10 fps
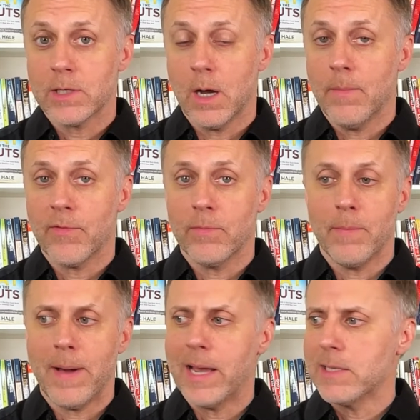come from the
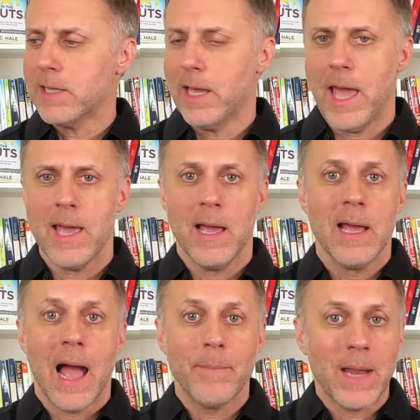body saying, hey,
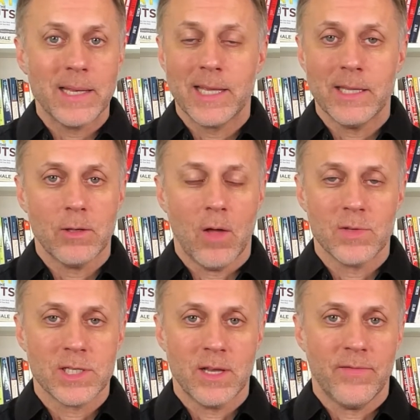I'm not getting all
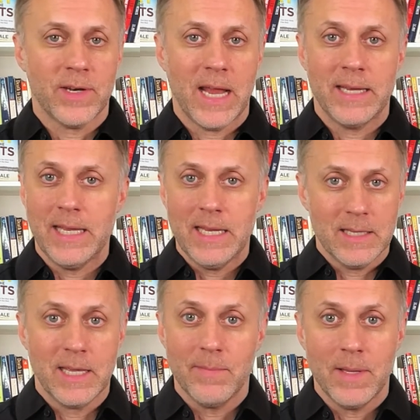the stuff that I
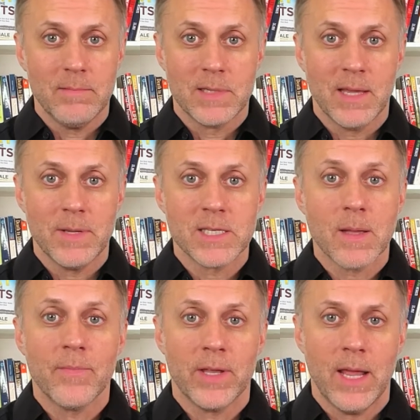need, give me, give me
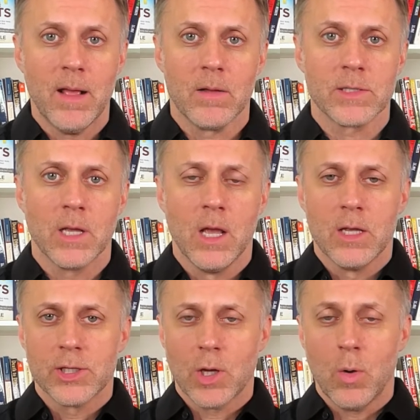something else.
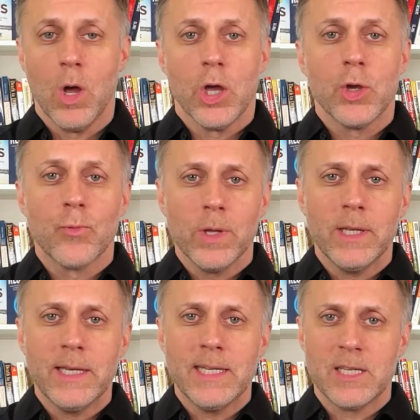So you
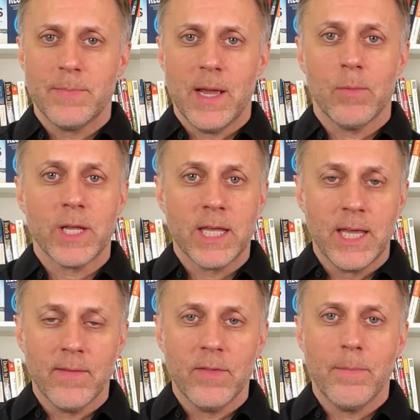really need to be able to
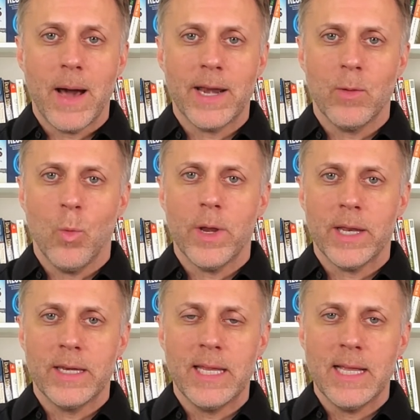give the body what
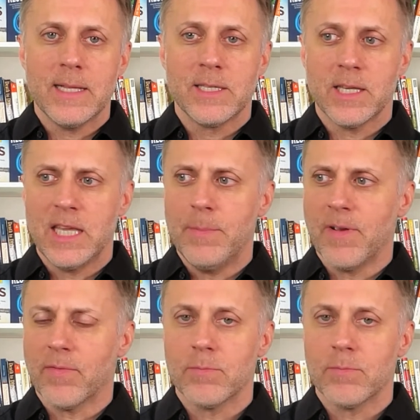it needs to keep it from